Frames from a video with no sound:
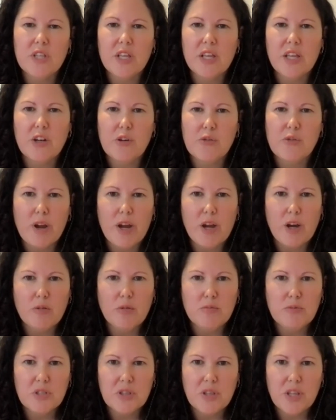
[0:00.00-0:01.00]
the inner
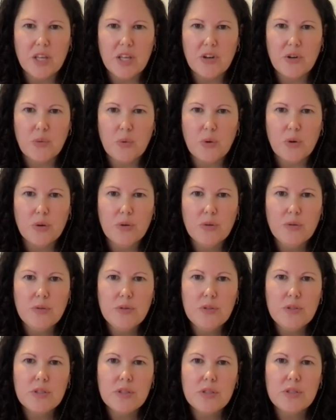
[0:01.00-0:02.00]
realms and the inner
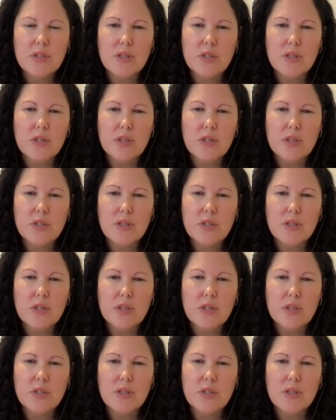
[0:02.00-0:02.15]
worlds?